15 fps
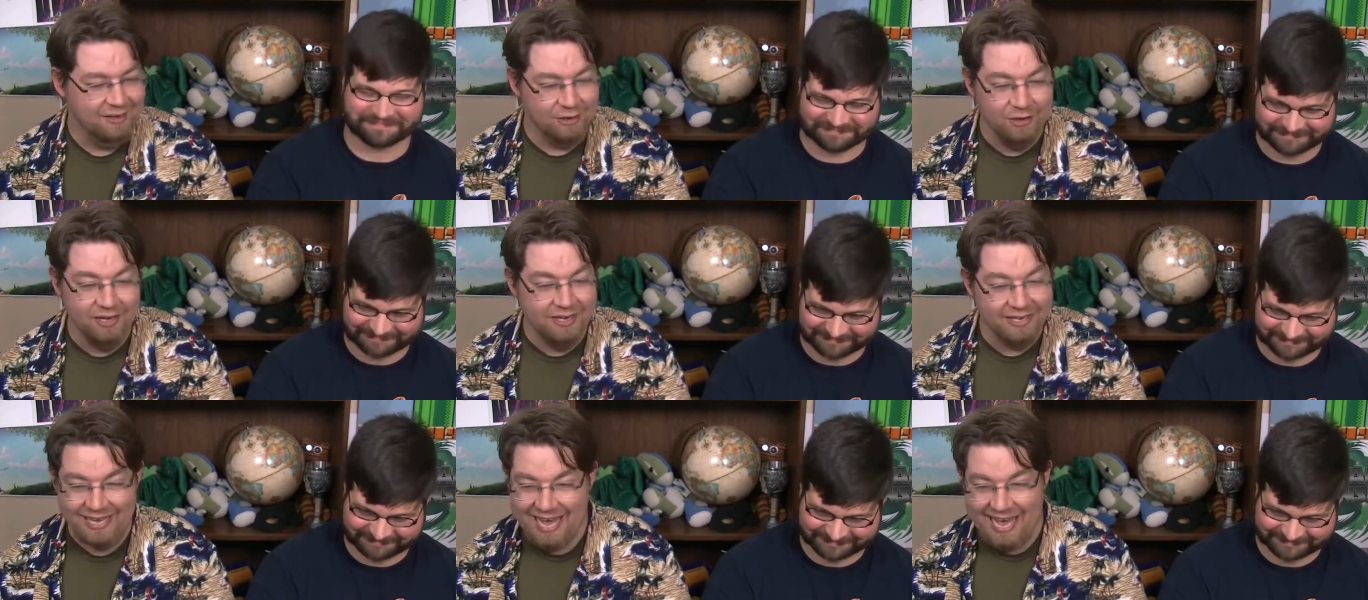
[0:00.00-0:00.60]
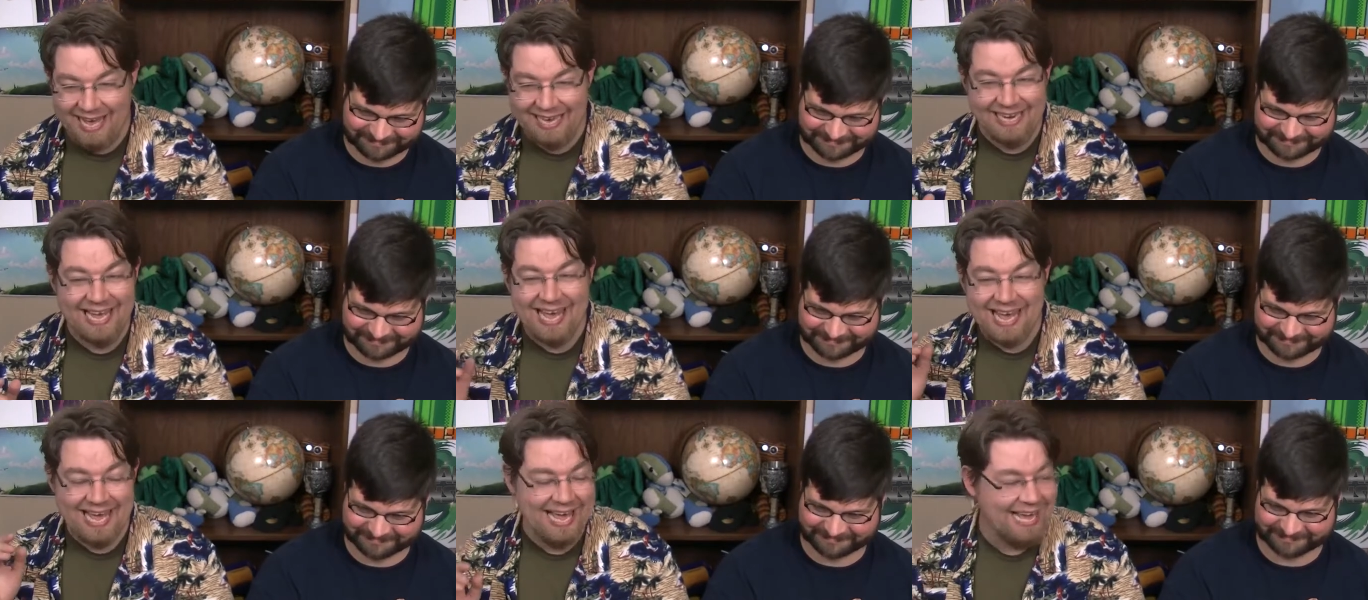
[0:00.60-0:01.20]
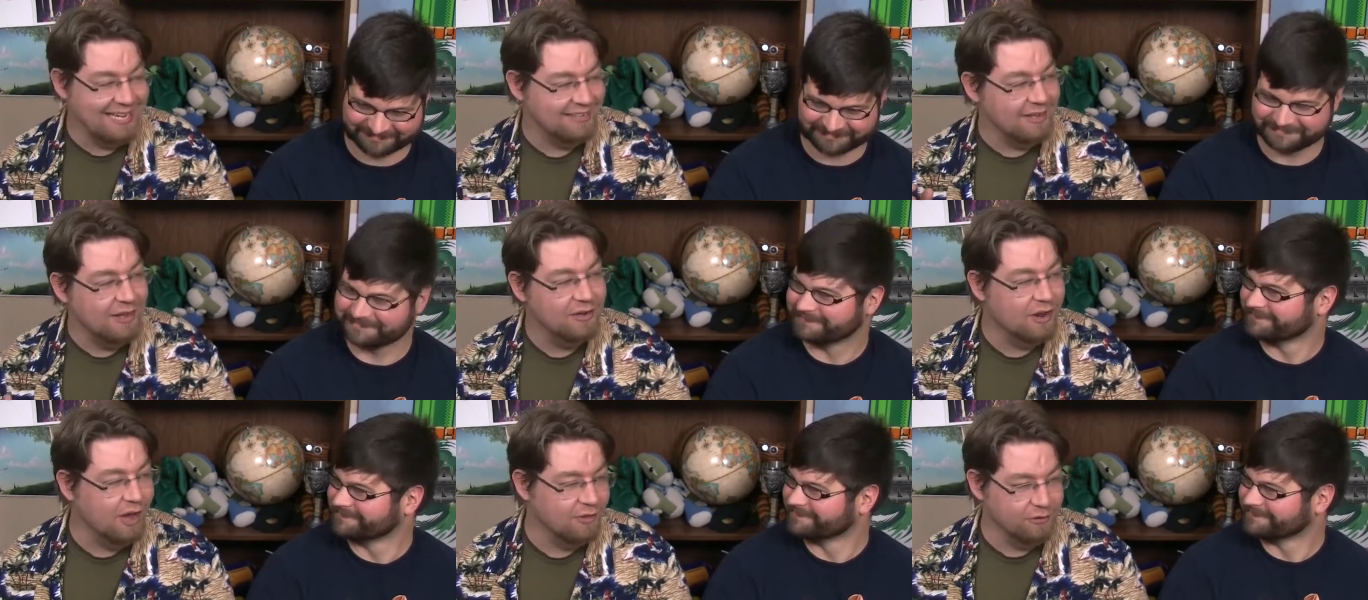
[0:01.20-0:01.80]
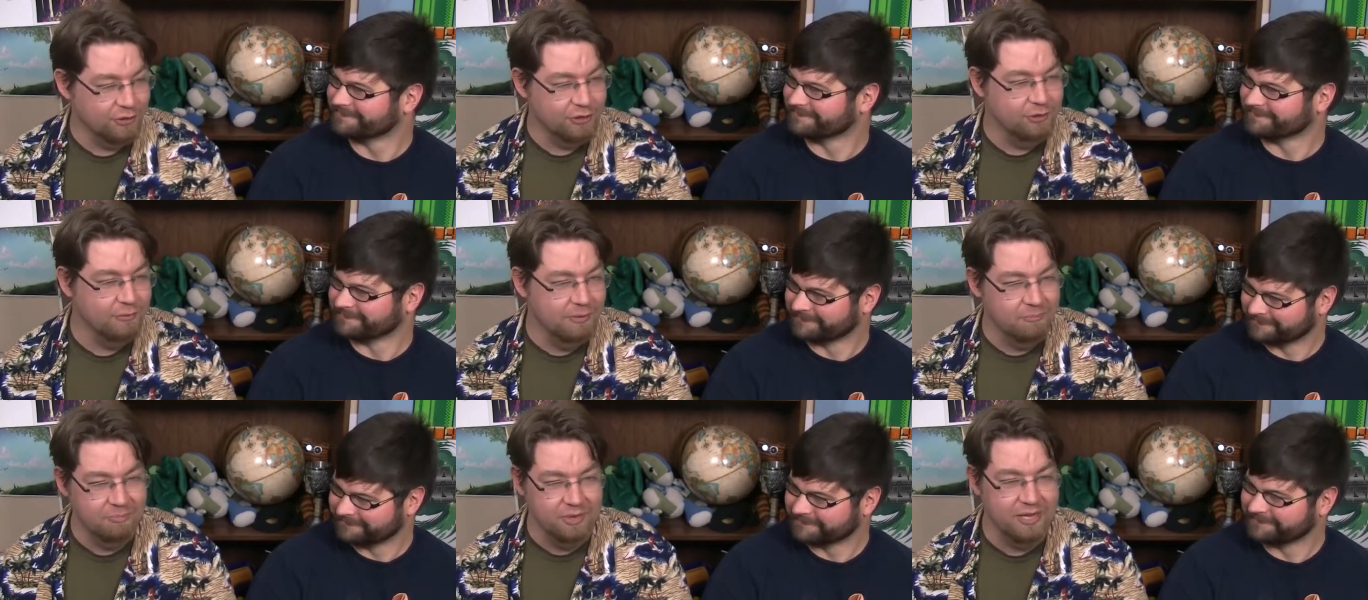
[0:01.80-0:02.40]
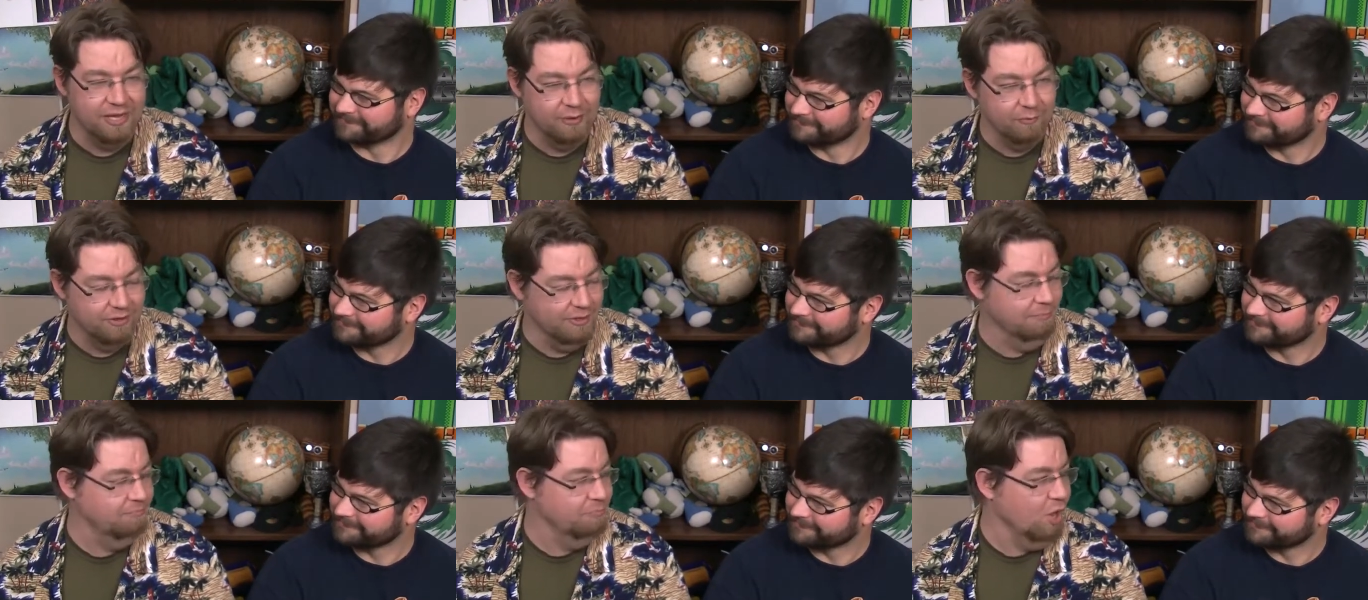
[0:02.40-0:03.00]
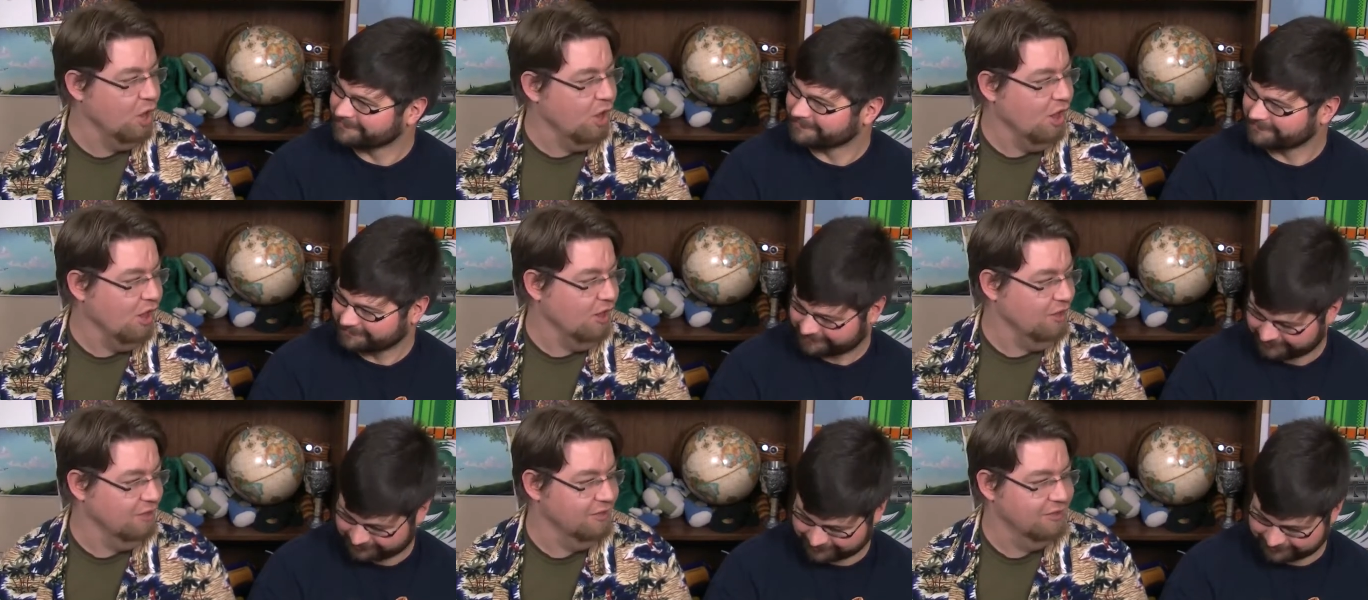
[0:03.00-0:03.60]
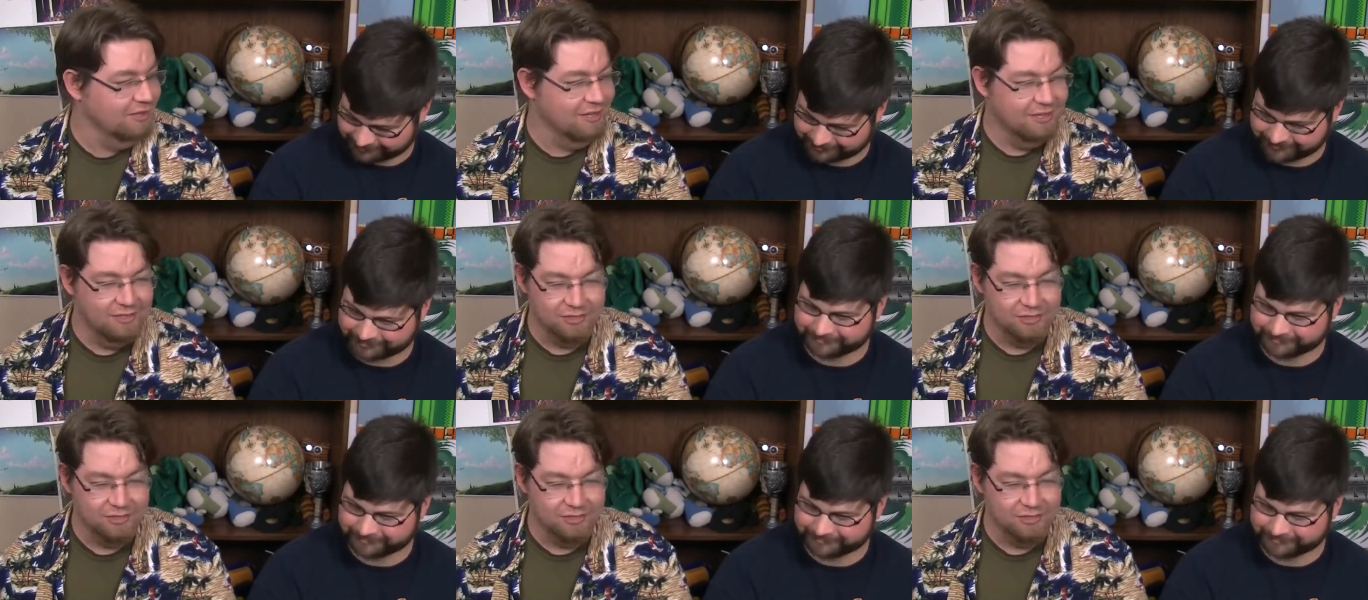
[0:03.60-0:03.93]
Speaker 1: Couldn't can't hit another human being with a ball. Mm-hmm.